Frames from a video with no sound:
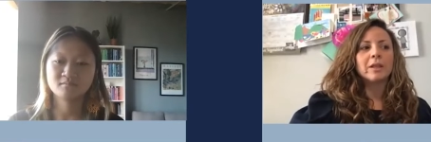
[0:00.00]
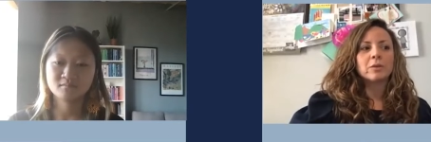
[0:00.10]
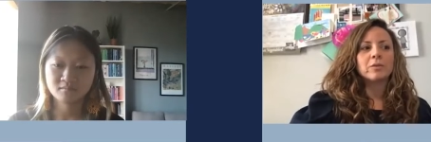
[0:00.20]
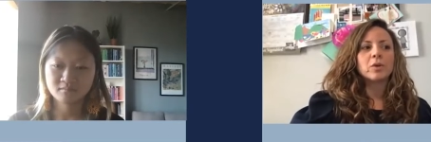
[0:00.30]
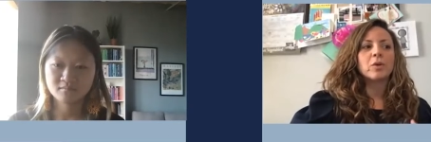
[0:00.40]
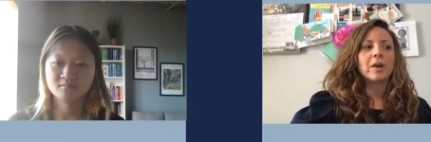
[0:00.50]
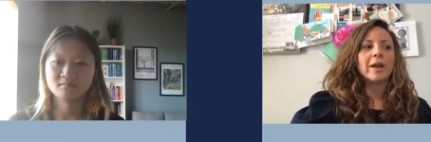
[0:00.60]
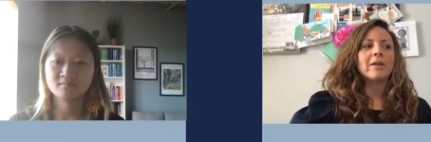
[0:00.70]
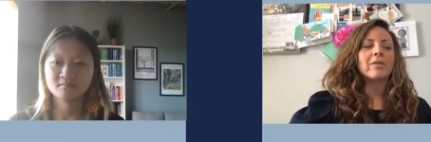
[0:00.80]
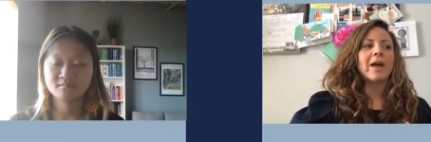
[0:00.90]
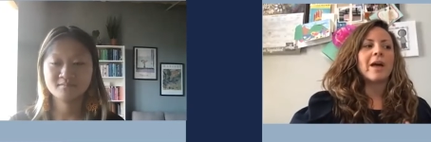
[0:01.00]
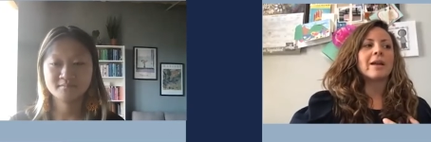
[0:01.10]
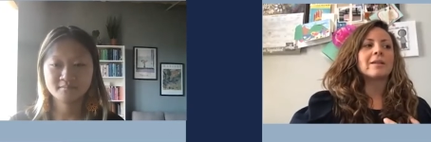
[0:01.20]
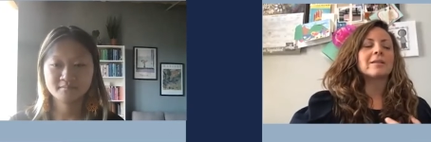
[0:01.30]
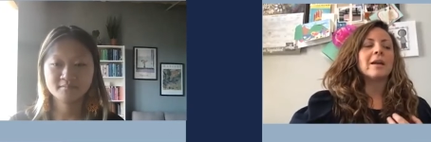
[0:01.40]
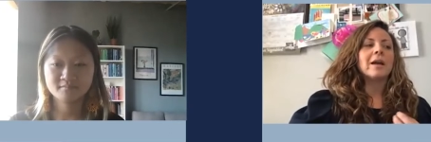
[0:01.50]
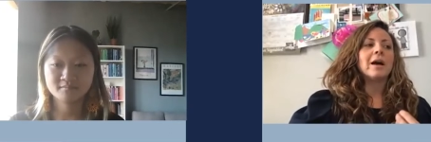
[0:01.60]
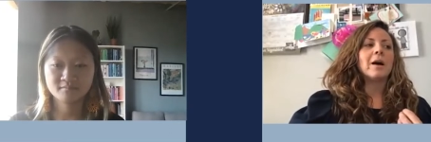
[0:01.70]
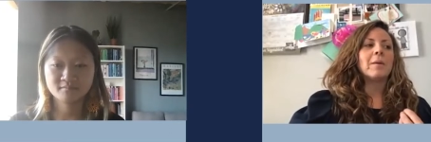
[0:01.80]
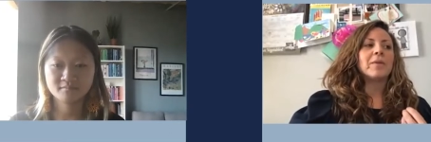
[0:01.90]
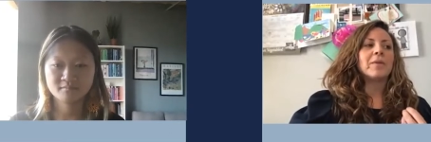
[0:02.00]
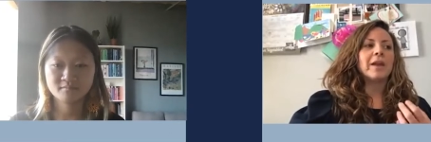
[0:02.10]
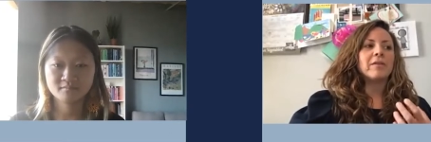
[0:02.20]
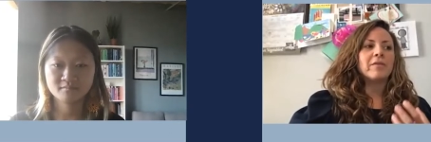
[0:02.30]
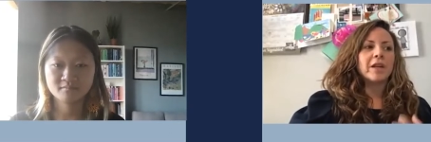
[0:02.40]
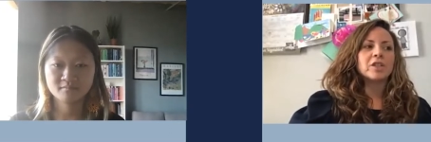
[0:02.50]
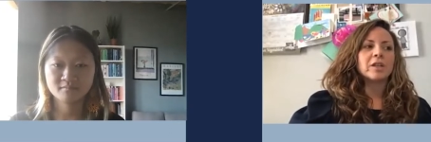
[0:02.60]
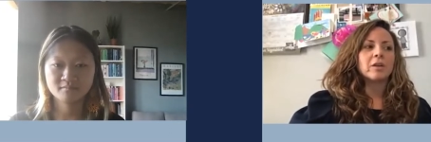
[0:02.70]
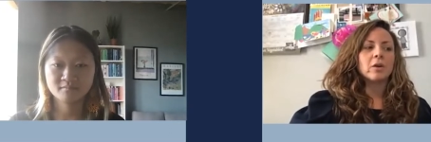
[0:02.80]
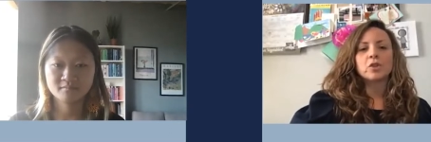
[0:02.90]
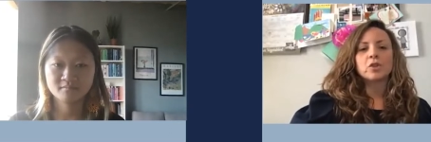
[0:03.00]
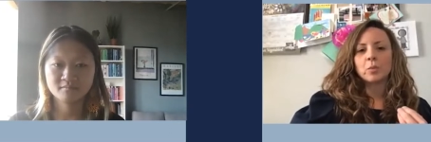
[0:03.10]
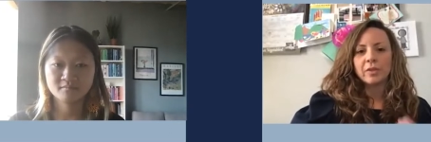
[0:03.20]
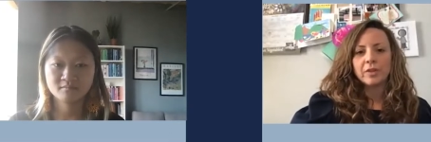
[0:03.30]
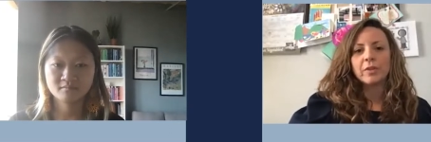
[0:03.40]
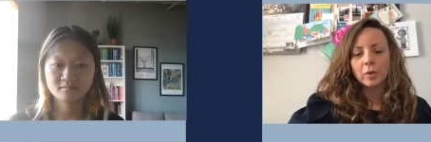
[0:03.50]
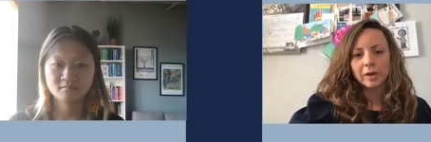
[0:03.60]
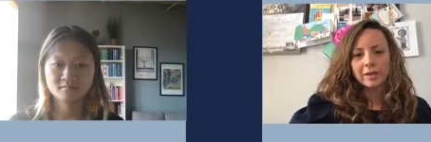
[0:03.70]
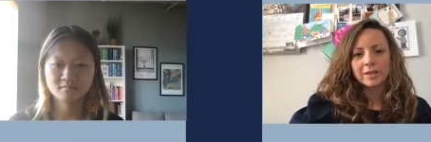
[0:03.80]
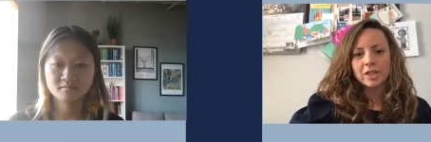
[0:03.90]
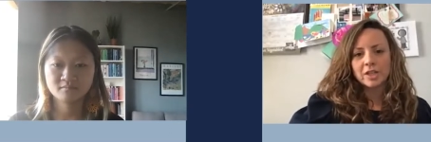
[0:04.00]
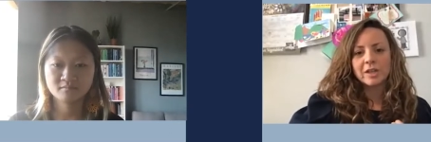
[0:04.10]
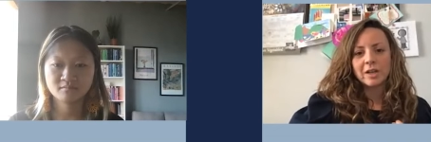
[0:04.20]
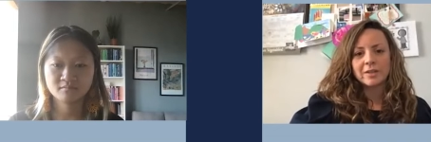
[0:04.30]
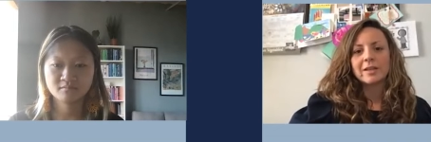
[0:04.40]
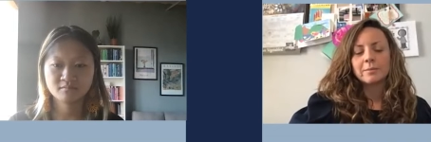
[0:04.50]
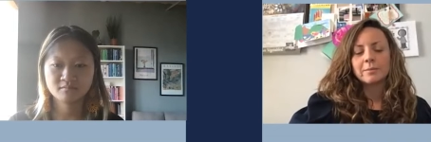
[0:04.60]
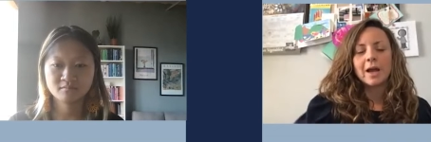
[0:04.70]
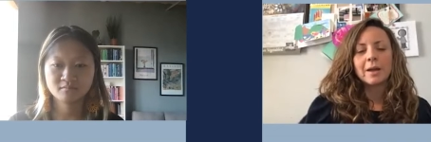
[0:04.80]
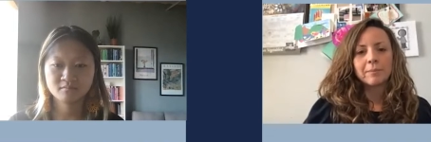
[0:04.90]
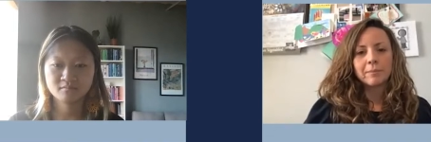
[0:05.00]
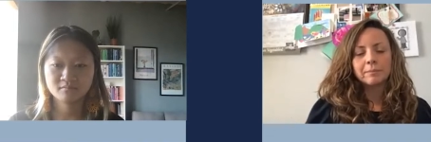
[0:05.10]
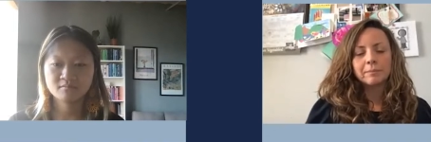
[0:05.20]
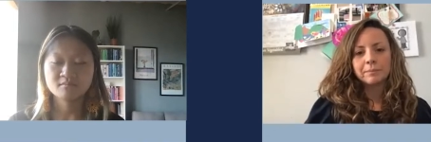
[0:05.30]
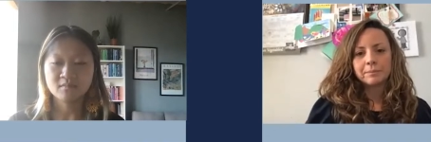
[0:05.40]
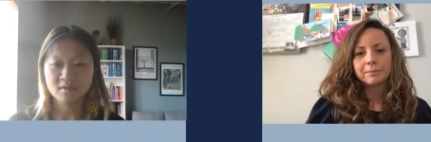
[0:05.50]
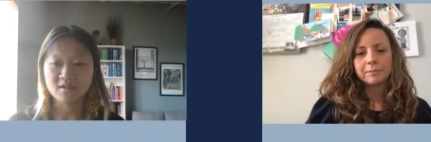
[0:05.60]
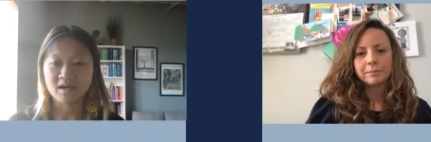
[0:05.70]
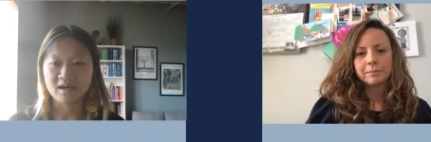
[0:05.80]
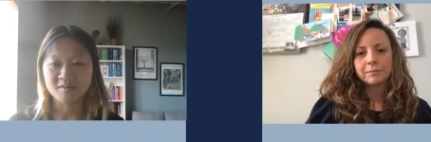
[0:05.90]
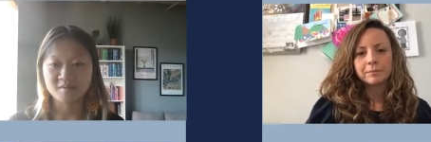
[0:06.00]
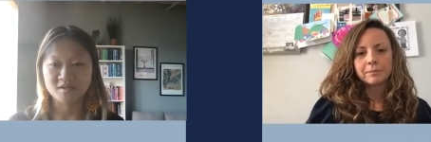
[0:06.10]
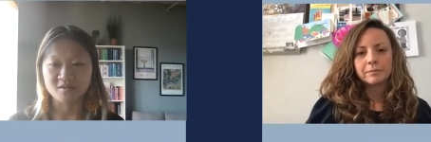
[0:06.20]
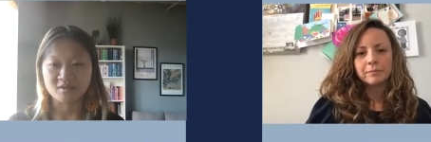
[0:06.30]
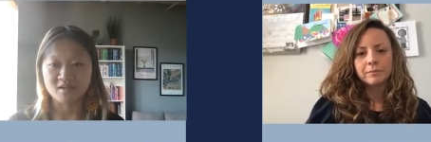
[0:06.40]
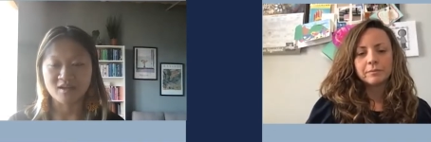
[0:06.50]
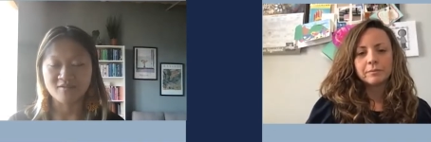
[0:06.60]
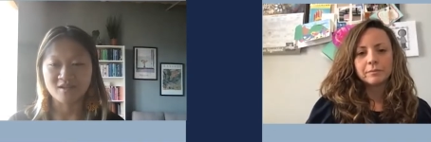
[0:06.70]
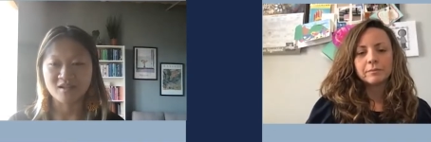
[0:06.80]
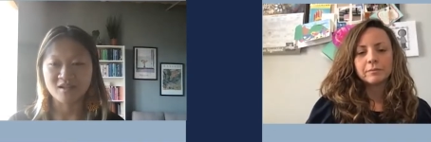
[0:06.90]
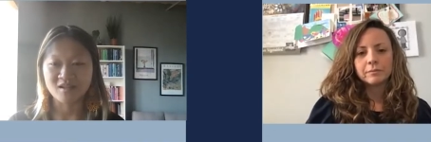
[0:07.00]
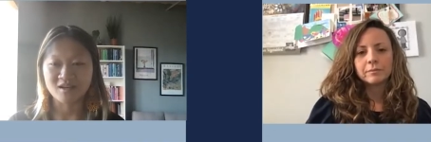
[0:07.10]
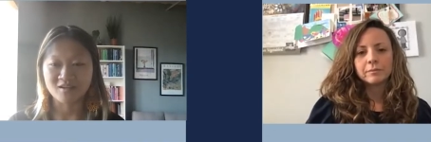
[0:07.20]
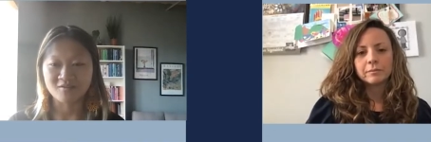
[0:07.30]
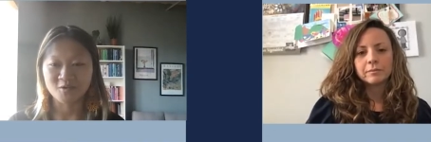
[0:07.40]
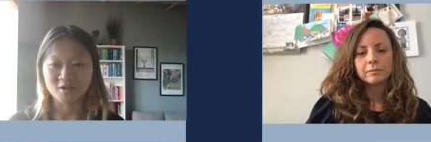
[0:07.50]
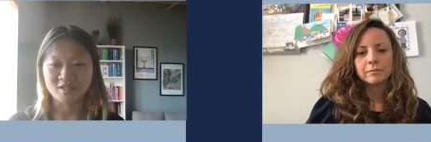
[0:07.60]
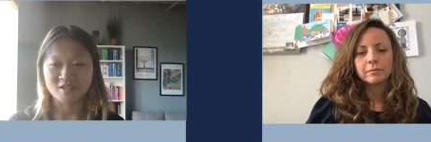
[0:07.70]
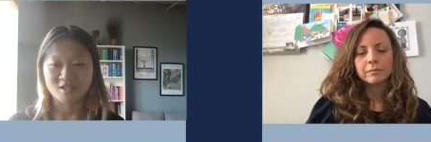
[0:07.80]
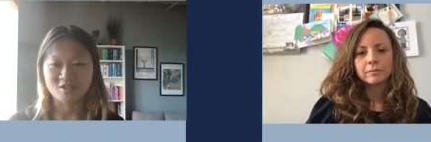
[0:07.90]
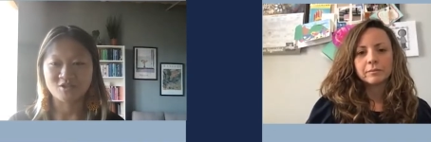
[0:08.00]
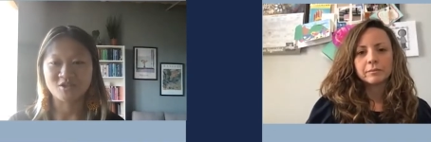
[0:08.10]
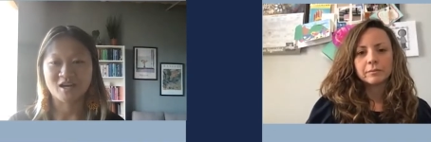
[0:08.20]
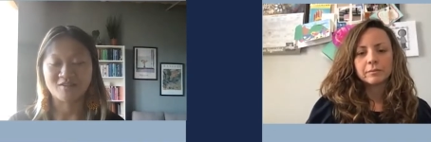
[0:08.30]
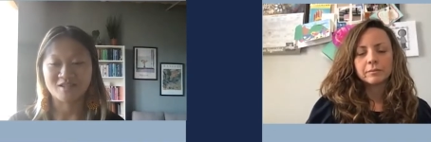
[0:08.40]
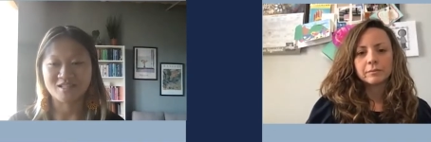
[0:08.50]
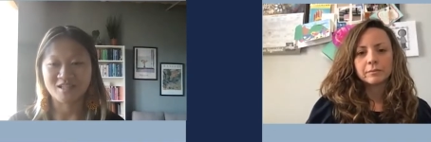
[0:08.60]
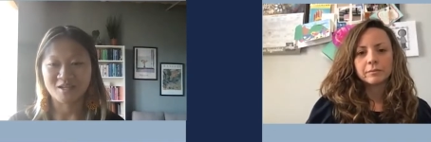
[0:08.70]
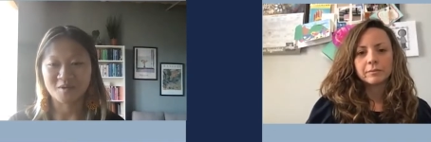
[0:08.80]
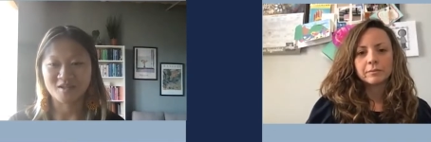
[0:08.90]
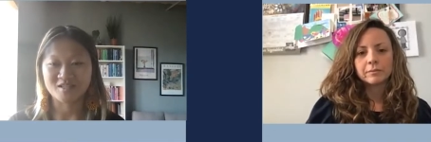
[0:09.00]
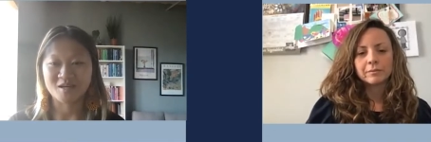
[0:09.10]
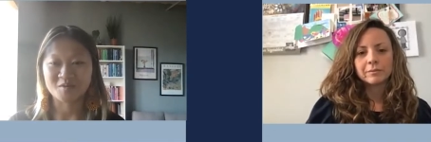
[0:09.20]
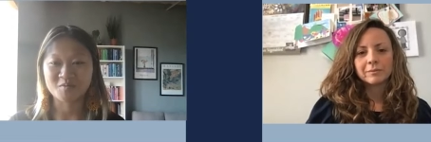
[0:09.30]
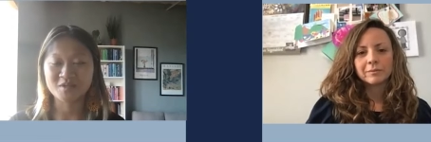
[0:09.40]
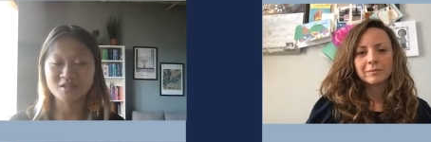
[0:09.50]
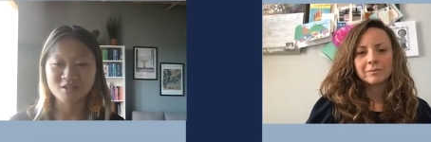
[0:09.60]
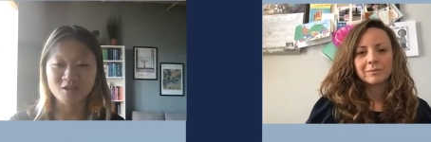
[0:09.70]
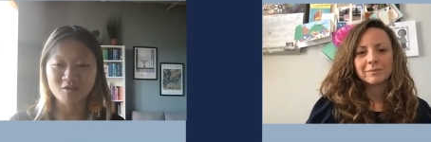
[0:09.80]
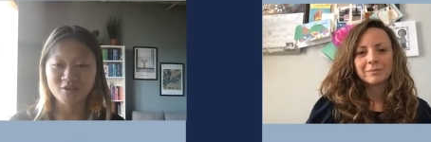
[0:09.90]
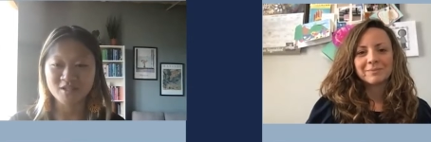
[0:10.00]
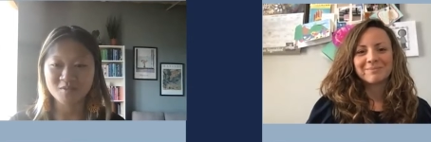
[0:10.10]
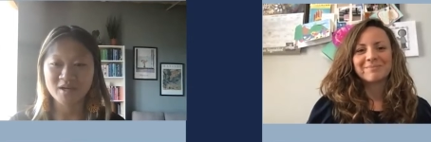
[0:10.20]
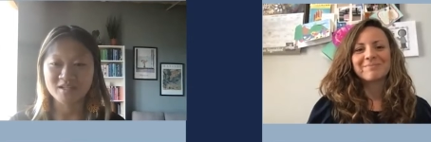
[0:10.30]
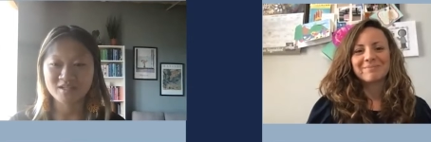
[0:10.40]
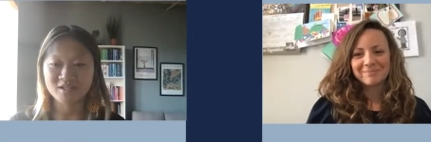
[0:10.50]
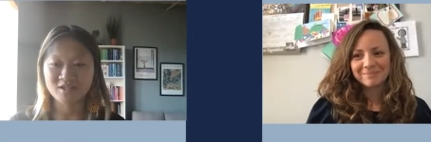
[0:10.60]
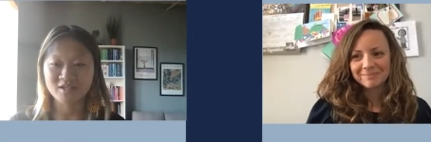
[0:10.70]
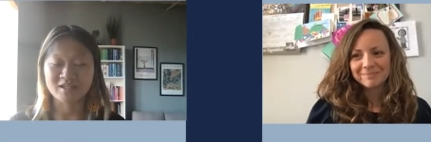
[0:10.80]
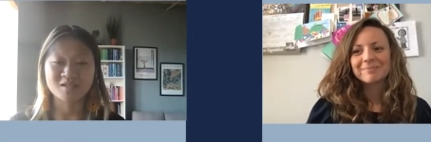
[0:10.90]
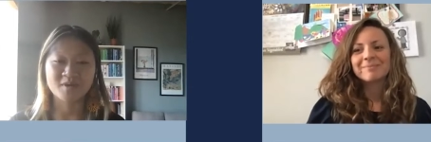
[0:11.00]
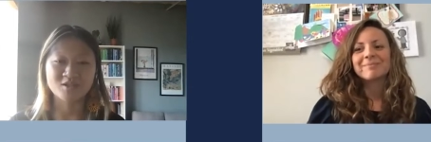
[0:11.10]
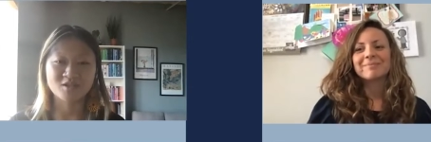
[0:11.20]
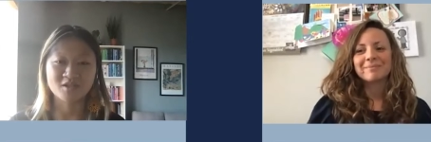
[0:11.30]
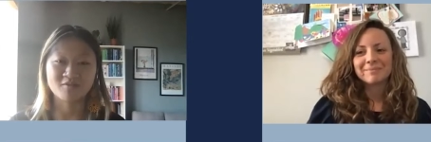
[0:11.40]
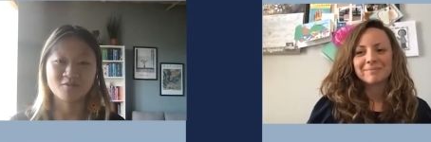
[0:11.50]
Speaker 1: sort of create that um, innovation culture within the organization at the same time.
Speaker 2: Yeah, absolutely. I feel like a lot of organizations are having to think about adaptability over this past year, and especially